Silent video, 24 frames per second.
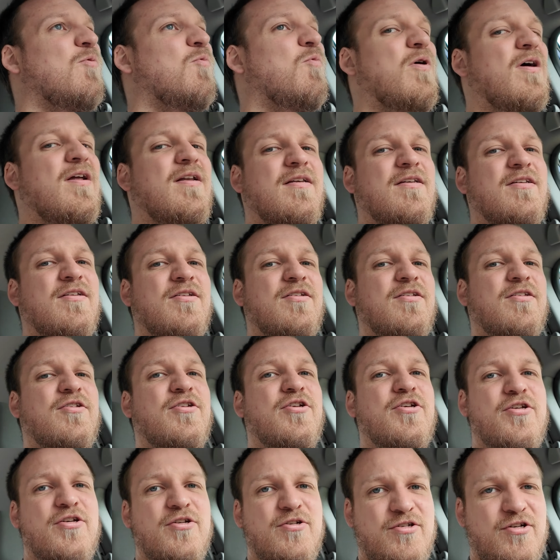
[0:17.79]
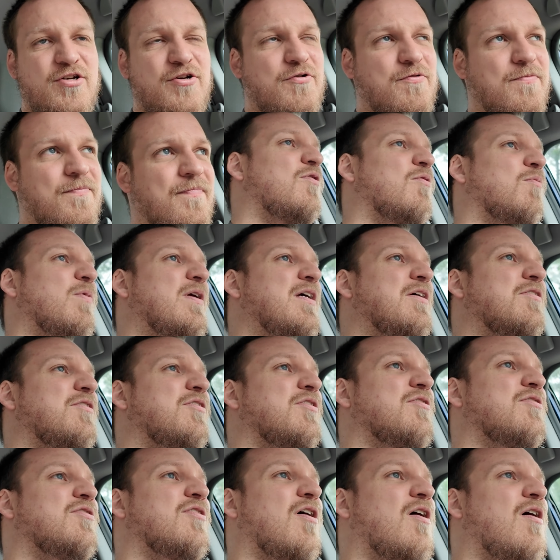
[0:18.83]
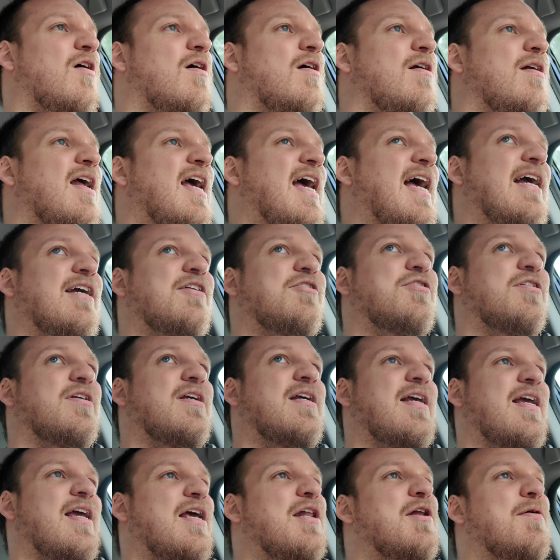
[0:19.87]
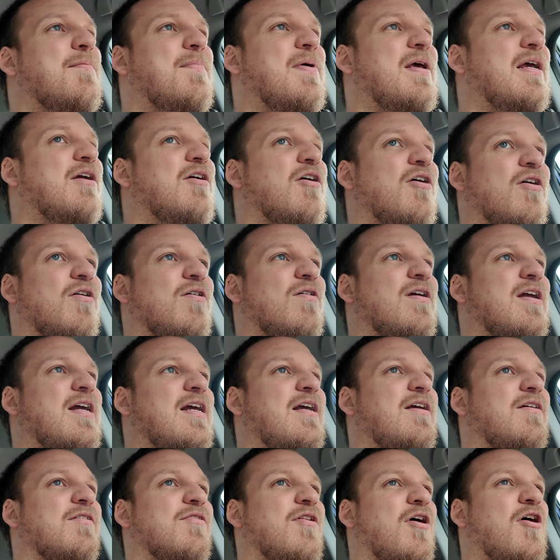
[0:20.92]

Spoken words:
What do you do? The realtors aren't actually in a big hurry,